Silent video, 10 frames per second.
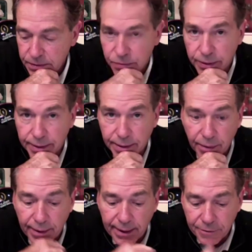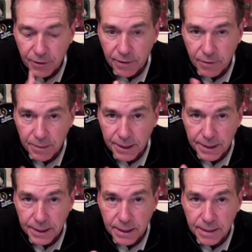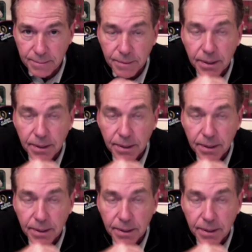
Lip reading: really a grind for everybody to keep